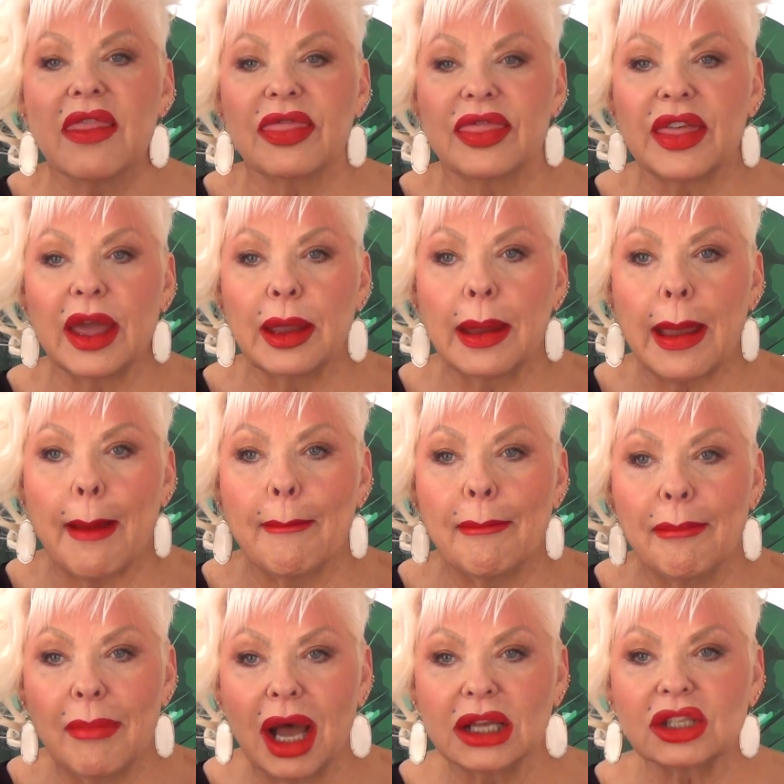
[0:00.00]
the
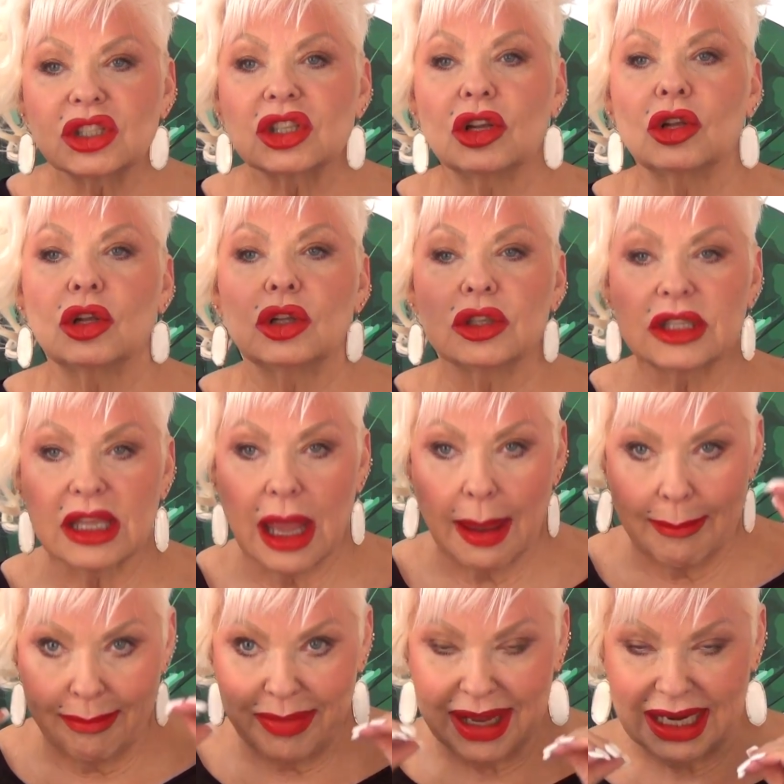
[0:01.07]
muscles
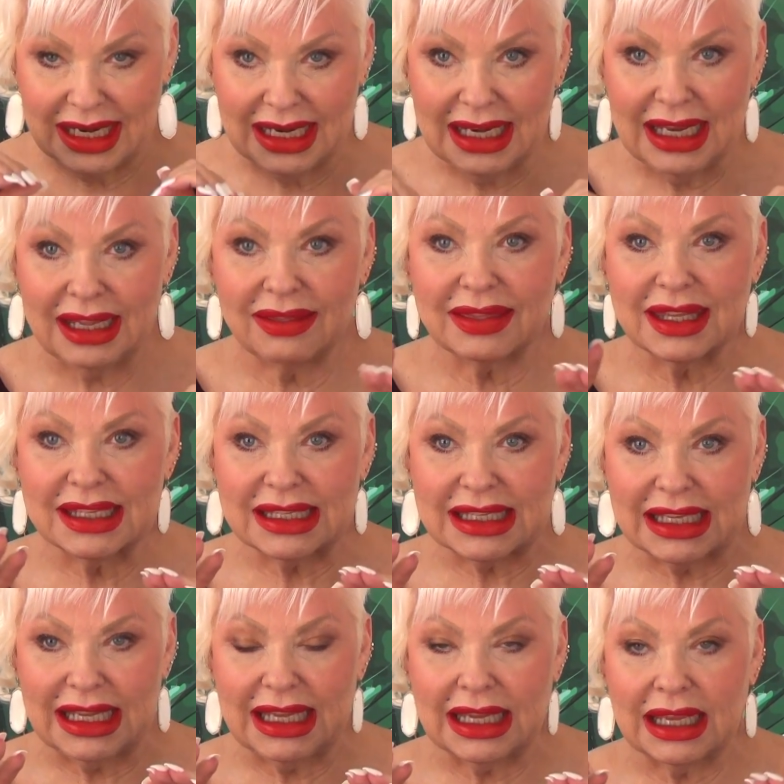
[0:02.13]
beneath the
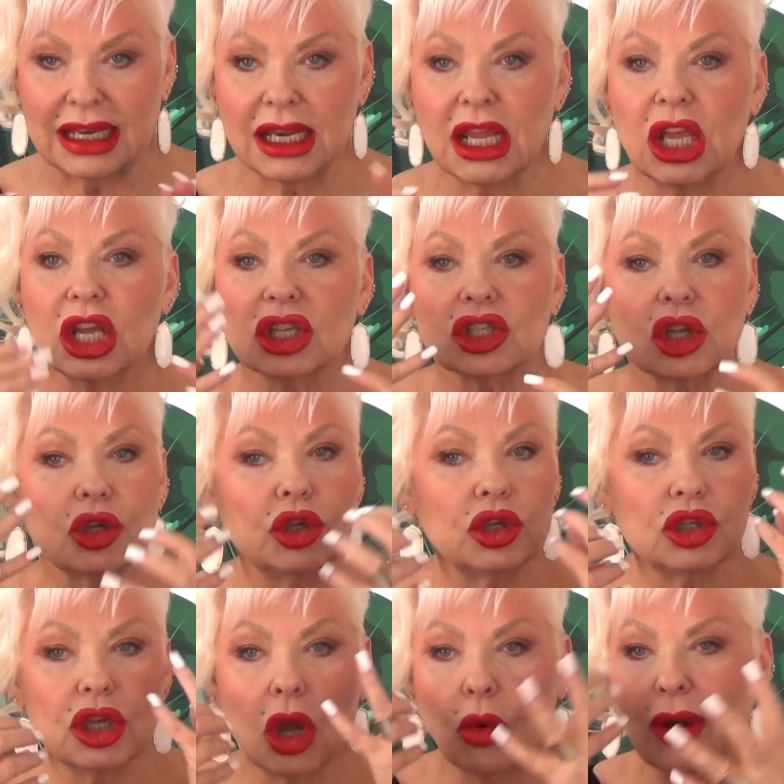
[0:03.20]
skin so
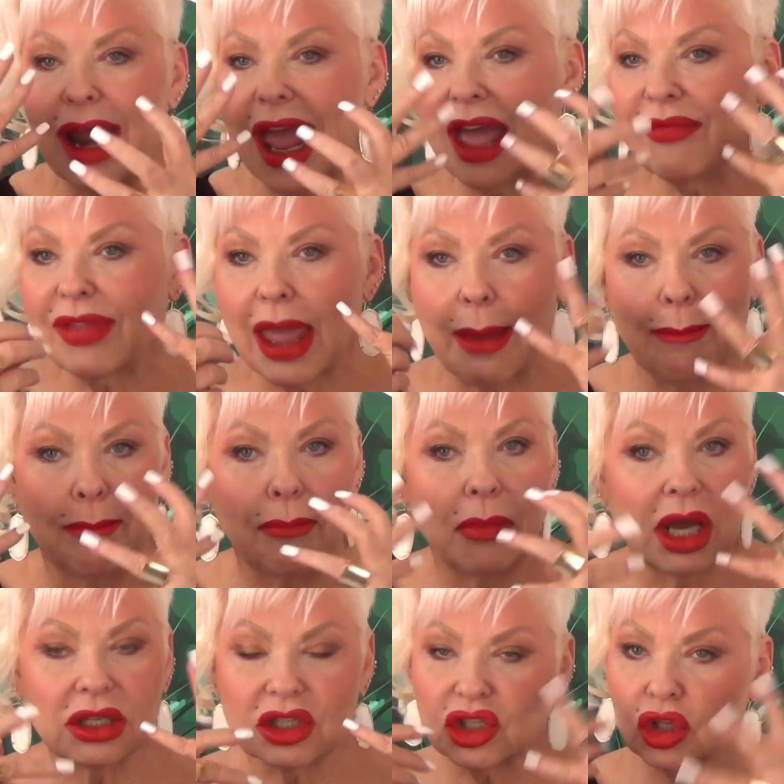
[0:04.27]
you don't have that
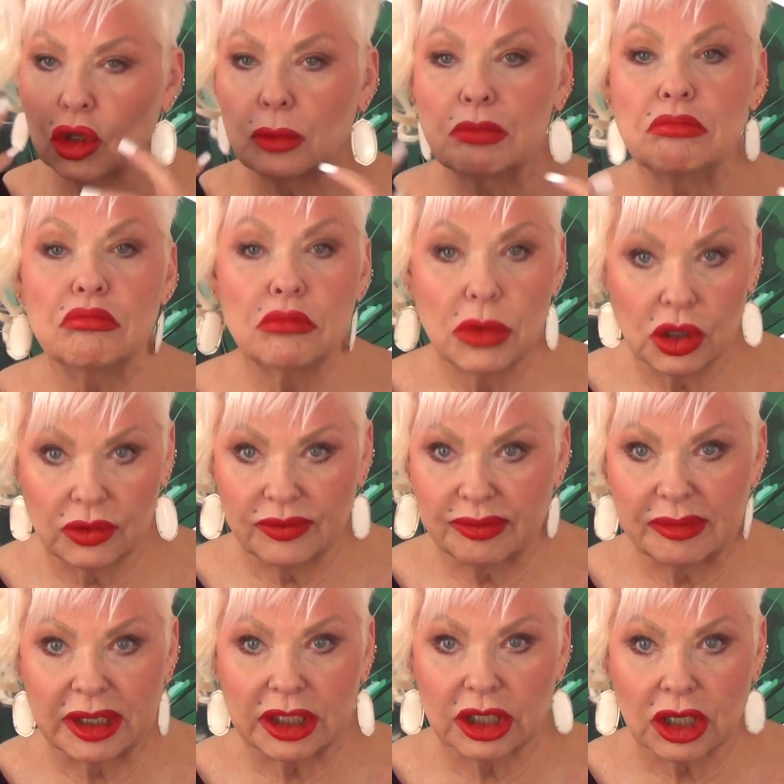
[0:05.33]
muscle
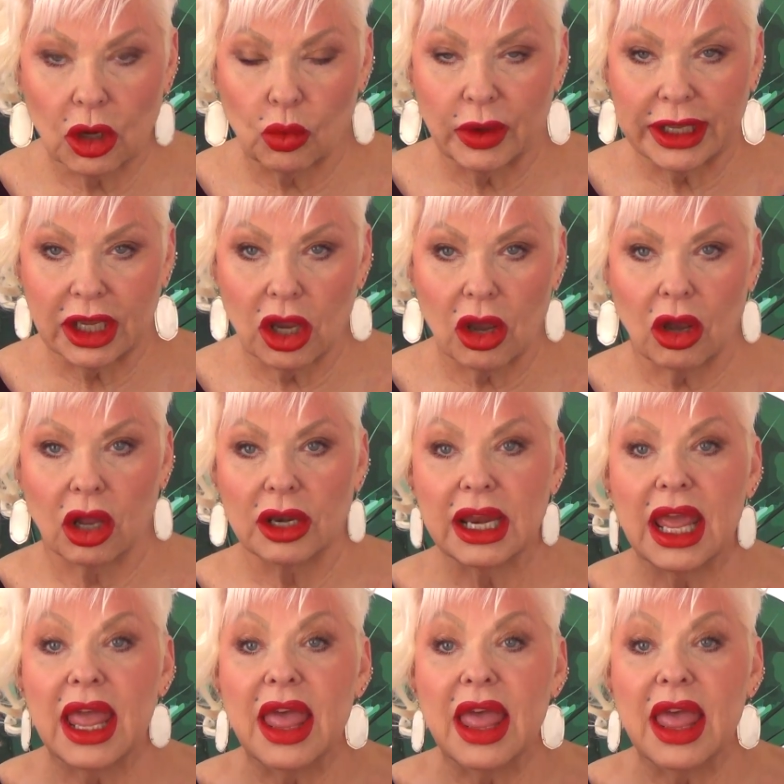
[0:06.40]
movement going on.